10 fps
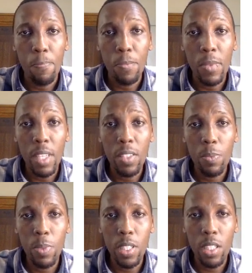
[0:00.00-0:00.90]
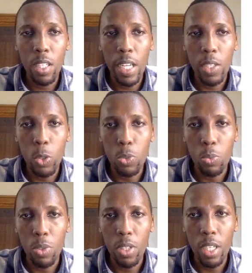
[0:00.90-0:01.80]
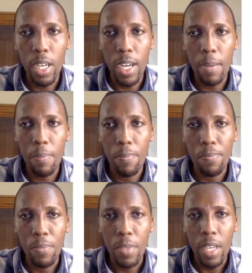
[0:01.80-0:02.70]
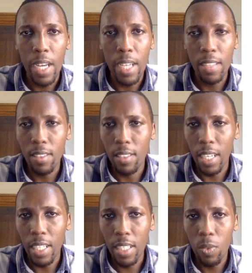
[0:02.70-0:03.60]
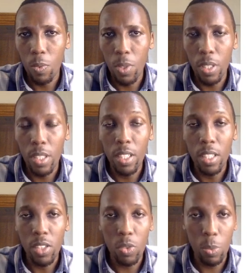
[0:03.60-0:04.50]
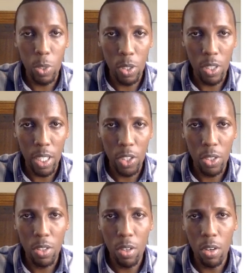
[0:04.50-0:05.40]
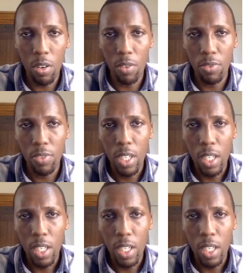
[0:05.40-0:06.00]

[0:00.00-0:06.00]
This particular notebook has its link within the description section of